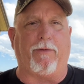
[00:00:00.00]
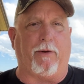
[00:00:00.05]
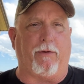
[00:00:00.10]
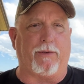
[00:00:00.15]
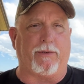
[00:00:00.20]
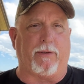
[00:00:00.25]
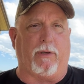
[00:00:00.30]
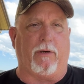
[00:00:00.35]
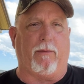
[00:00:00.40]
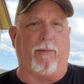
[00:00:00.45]
There
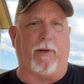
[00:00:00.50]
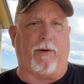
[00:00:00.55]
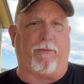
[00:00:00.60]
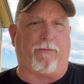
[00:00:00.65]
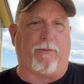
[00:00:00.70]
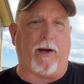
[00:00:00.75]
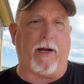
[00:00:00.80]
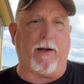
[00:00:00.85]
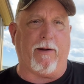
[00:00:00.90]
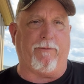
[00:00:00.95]
is a little bit of
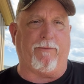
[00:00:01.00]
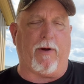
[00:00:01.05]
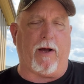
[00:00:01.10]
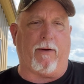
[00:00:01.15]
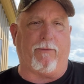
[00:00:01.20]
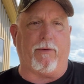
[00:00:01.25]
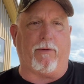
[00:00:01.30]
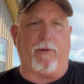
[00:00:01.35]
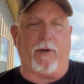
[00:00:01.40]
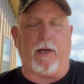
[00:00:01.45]
freight
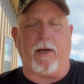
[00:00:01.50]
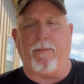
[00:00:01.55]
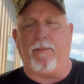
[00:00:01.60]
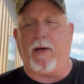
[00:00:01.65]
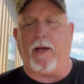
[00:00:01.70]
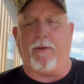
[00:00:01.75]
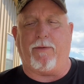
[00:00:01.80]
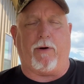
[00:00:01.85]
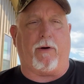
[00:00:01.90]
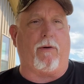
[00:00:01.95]
involved on
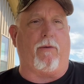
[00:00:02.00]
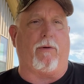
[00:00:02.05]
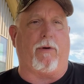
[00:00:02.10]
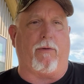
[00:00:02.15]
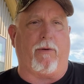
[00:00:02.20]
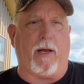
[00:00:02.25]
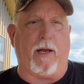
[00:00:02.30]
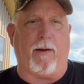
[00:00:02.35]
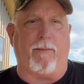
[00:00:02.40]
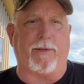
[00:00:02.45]
eBay. They're
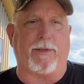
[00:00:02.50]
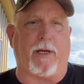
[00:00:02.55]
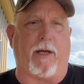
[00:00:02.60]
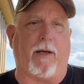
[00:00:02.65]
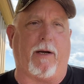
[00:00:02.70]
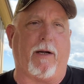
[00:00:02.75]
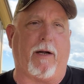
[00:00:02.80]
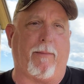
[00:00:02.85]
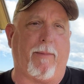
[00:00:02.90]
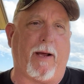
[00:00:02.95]
going on
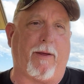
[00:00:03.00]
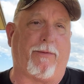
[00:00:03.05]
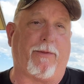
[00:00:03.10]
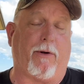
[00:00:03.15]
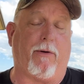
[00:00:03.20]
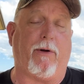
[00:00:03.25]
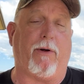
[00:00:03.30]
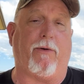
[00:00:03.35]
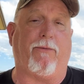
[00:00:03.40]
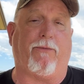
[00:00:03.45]
Amazon in about
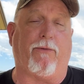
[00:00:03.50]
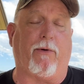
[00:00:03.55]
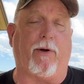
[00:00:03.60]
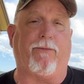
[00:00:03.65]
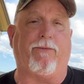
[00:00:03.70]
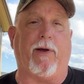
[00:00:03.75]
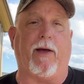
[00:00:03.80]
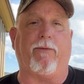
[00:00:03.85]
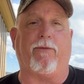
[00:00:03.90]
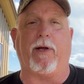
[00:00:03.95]
30 to
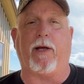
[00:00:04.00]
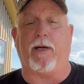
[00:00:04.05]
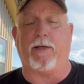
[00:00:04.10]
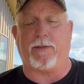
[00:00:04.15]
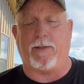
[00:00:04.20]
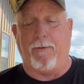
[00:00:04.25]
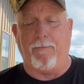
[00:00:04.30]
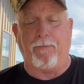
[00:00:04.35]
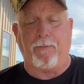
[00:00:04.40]
45 days.